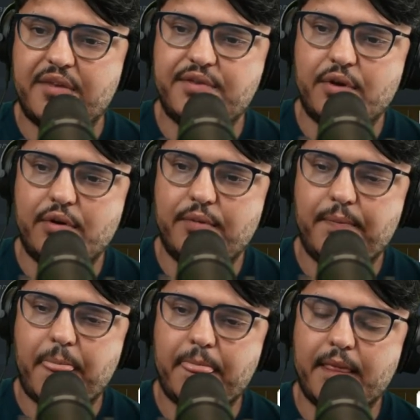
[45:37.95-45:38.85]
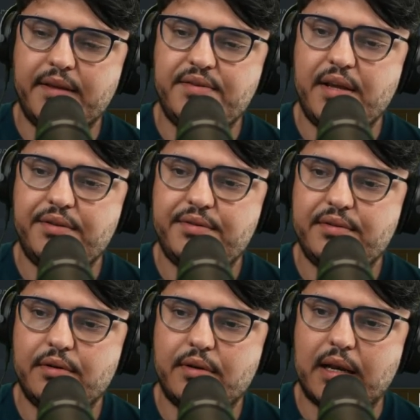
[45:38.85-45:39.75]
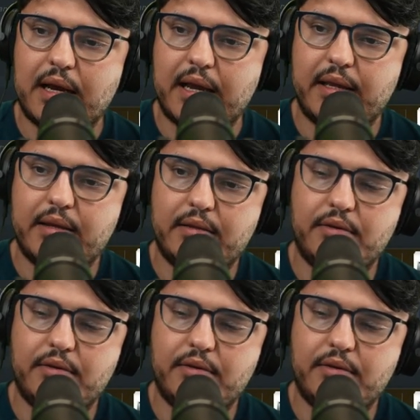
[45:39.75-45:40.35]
so these things look like